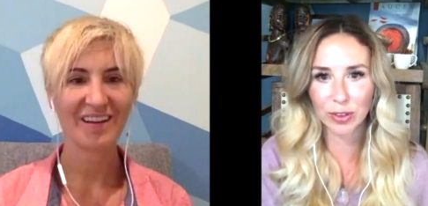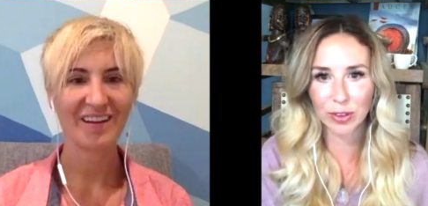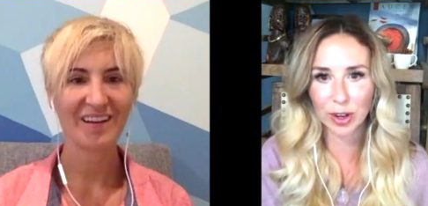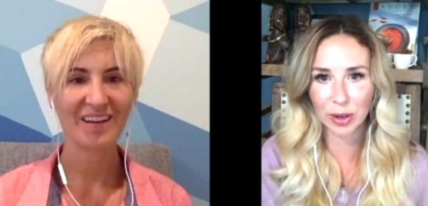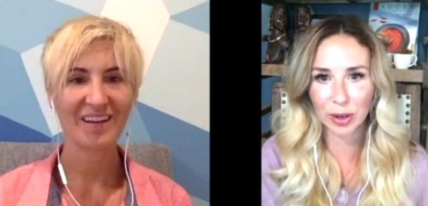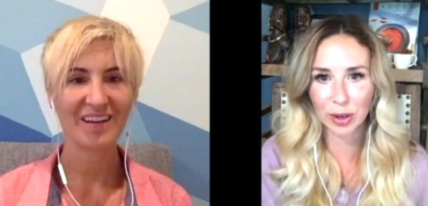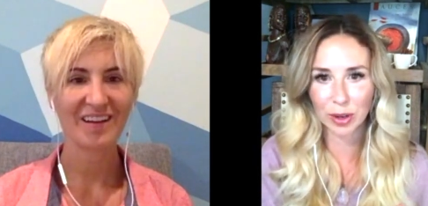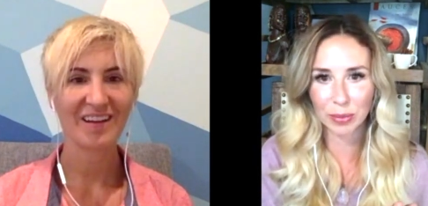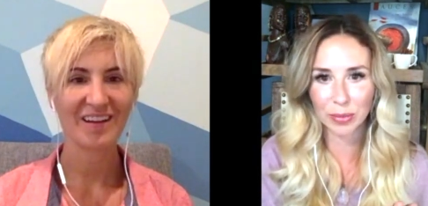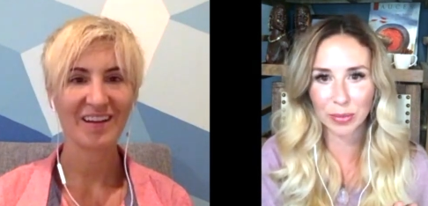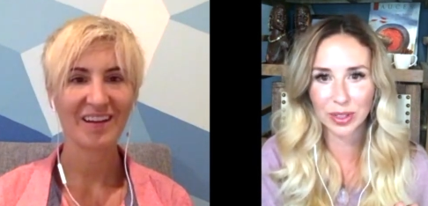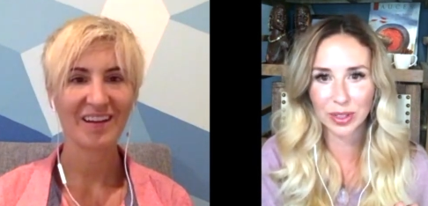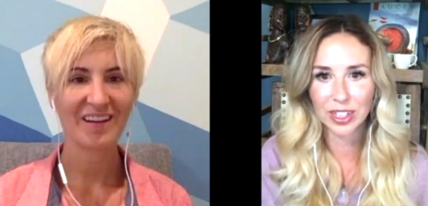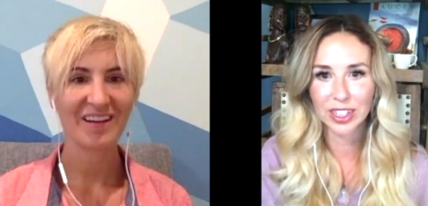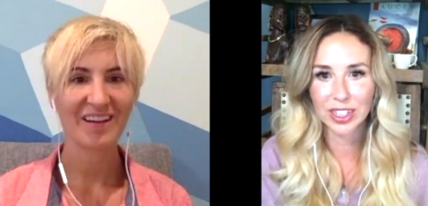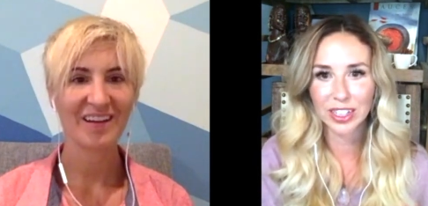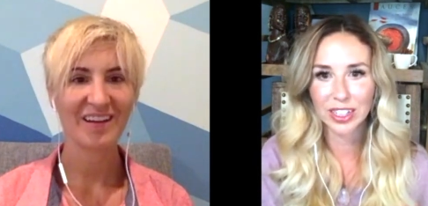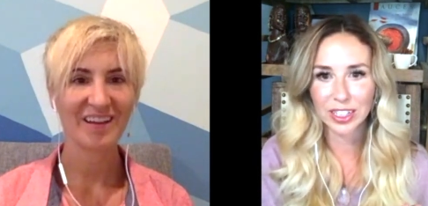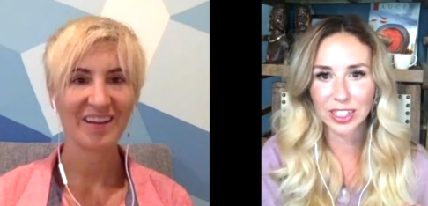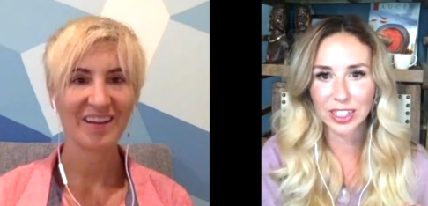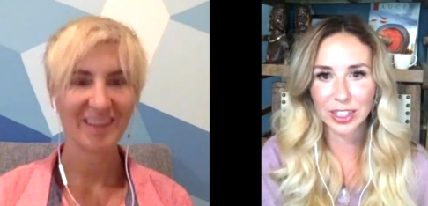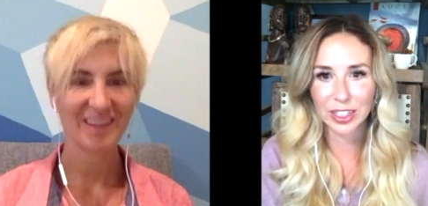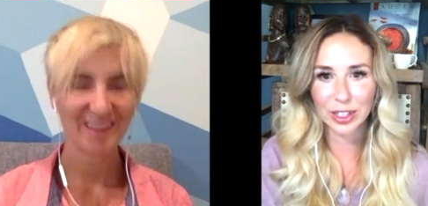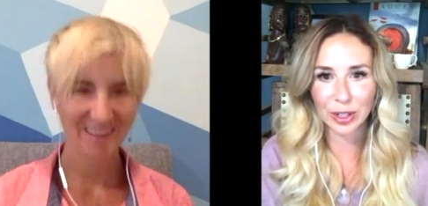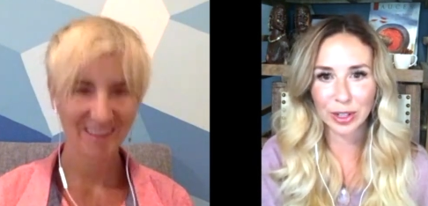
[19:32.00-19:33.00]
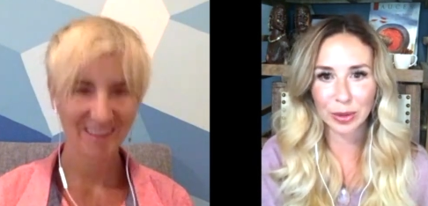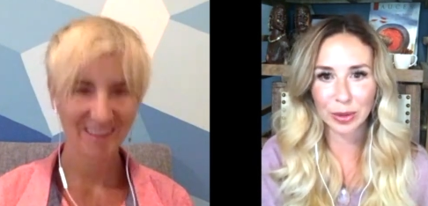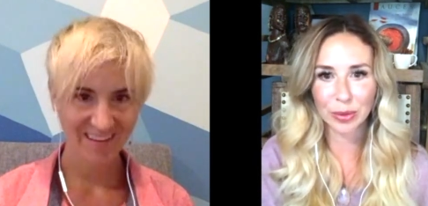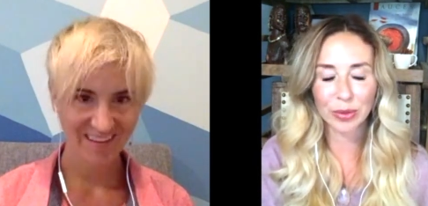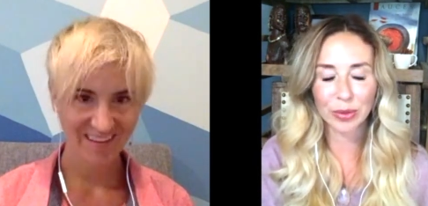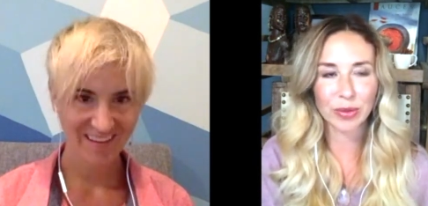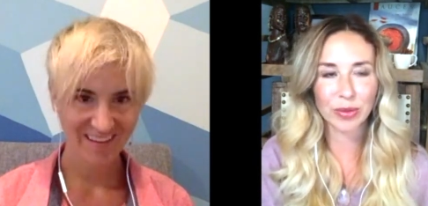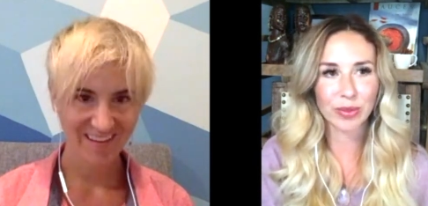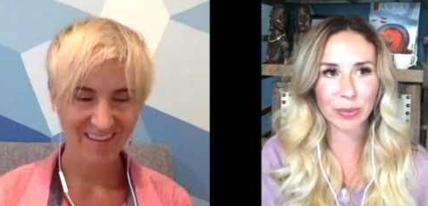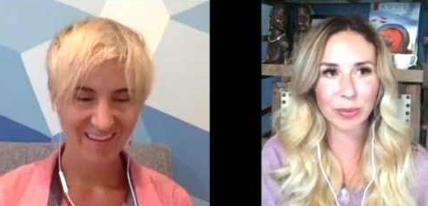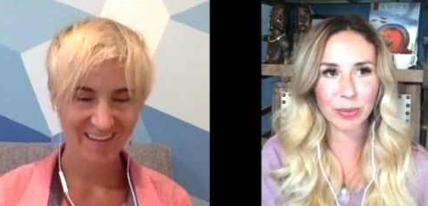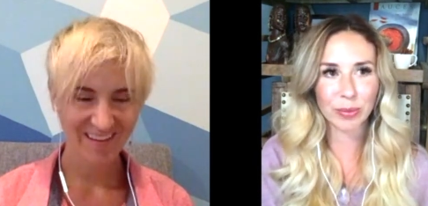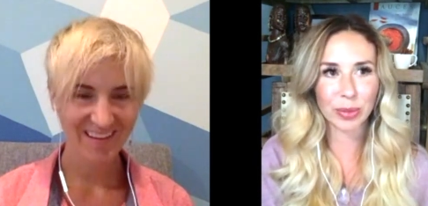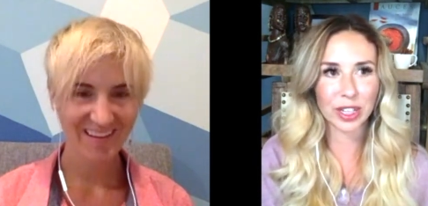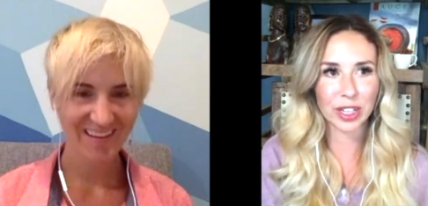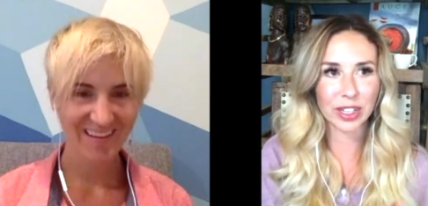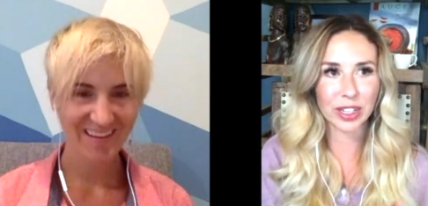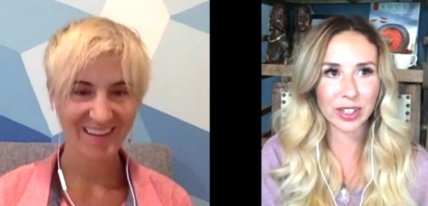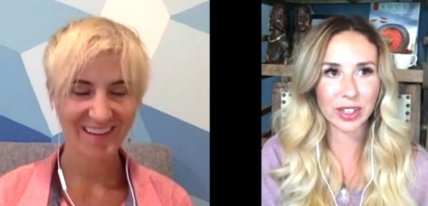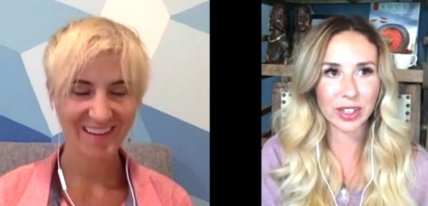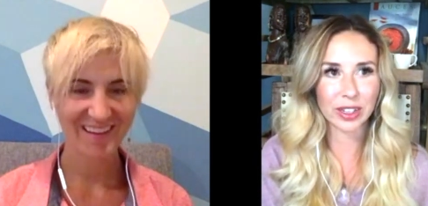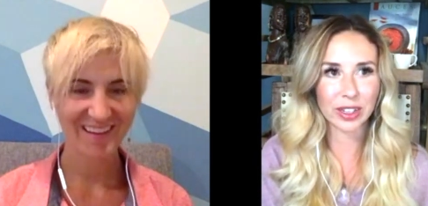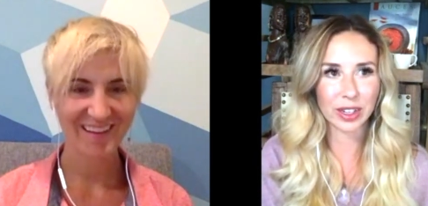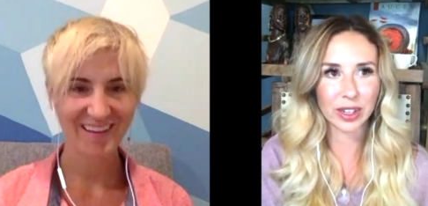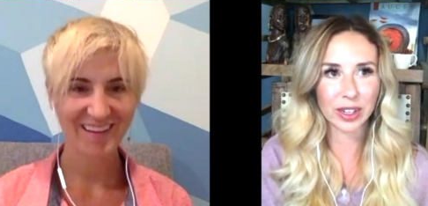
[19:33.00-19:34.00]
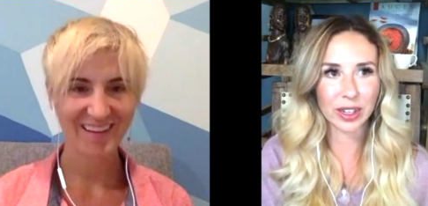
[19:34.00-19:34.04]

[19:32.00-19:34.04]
Speaker 1: from you know being